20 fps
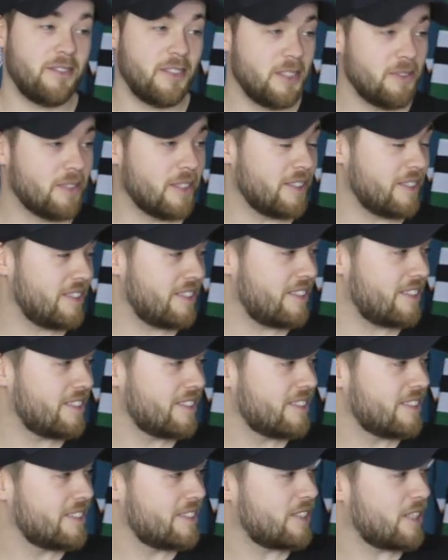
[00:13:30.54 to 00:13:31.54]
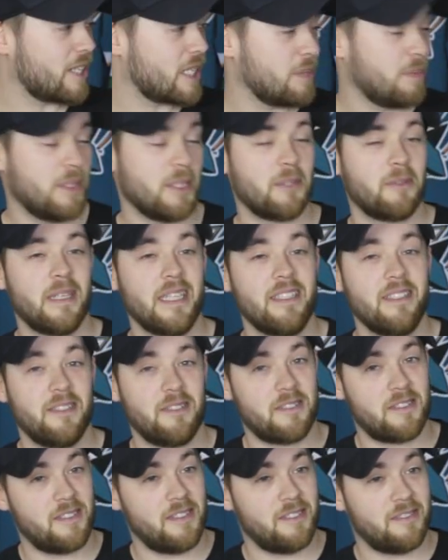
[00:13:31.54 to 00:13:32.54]
of you on there talking about your
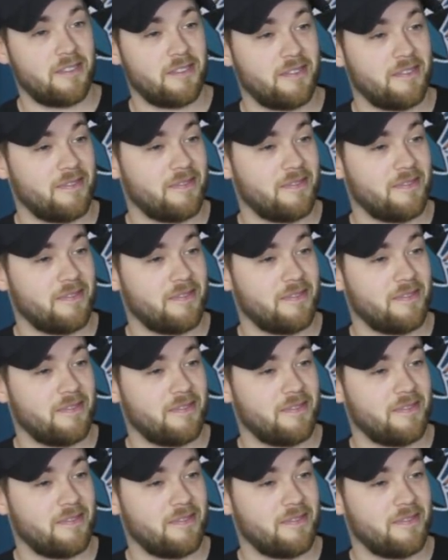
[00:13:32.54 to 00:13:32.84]
radio stuff.